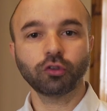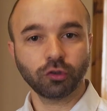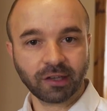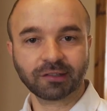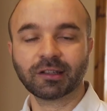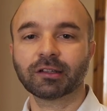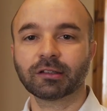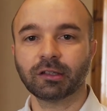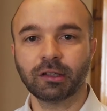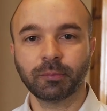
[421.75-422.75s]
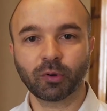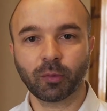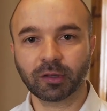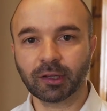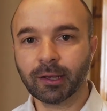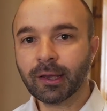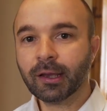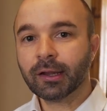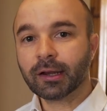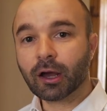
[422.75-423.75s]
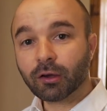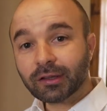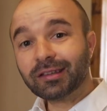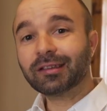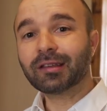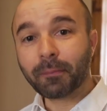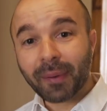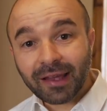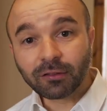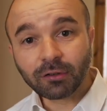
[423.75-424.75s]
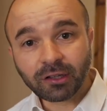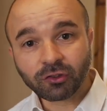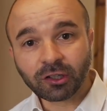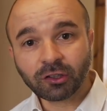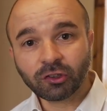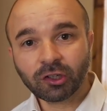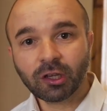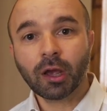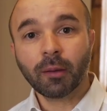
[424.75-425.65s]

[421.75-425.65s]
to get started in property. Now, this is a buy-to-let strategy,